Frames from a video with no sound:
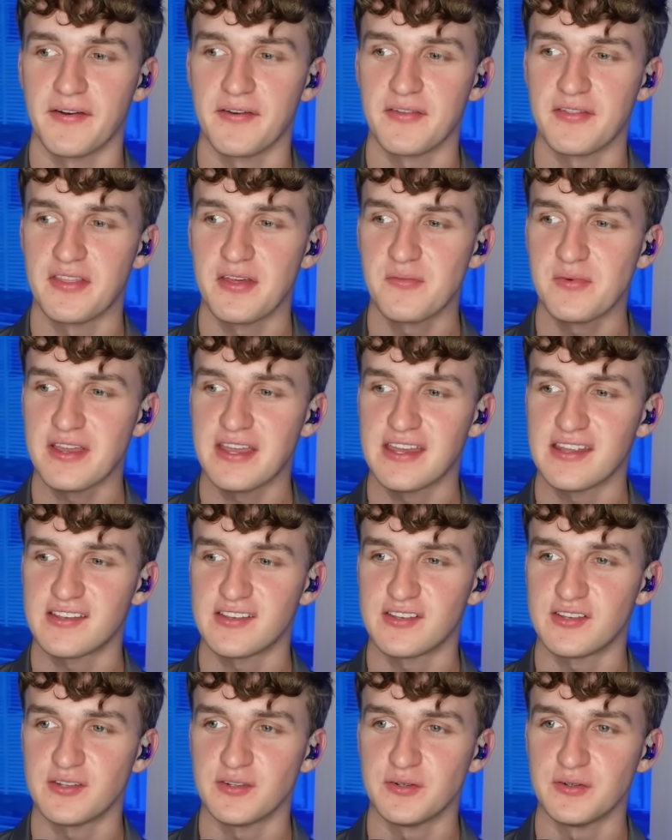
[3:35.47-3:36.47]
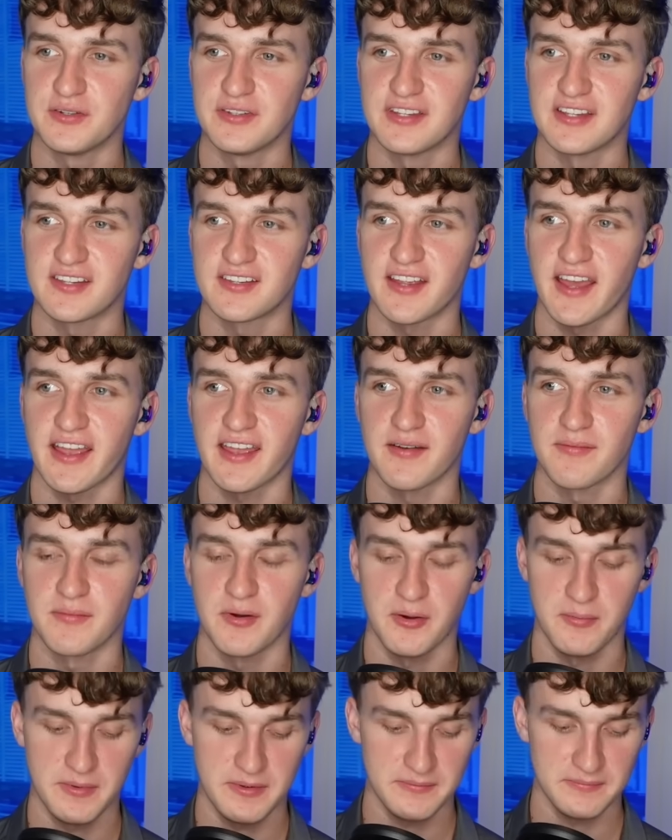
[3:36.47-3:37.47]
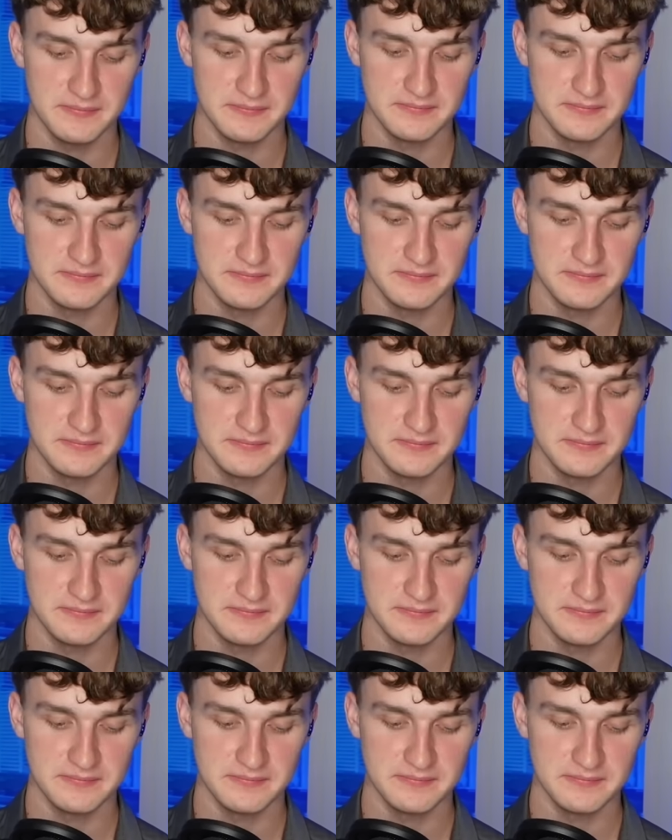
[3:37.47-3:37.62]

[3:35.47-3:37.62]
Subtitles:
Then we get to the second moment.